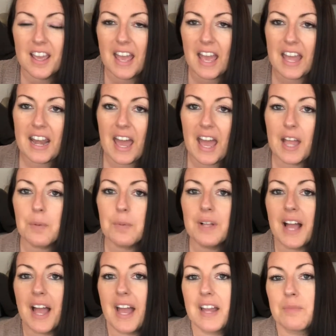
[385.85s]
and I
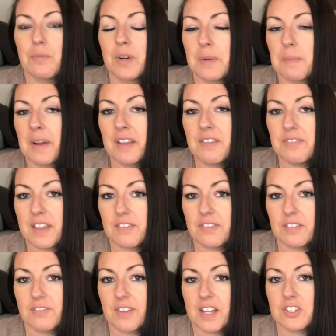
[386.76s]
will add one of my
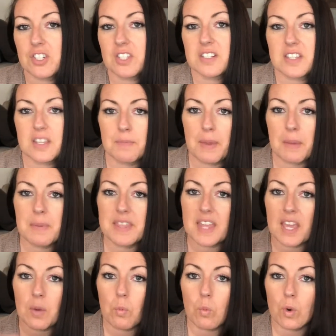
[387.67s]
favorite veggies that maybe
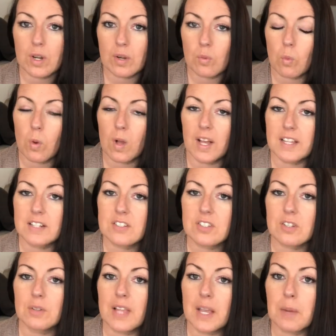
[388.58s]
they wouldn't want,
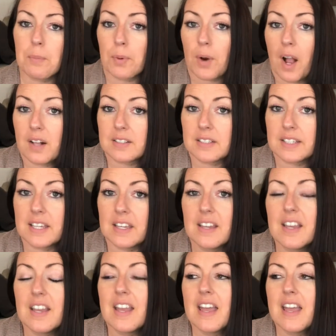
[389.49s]
so like broccoli.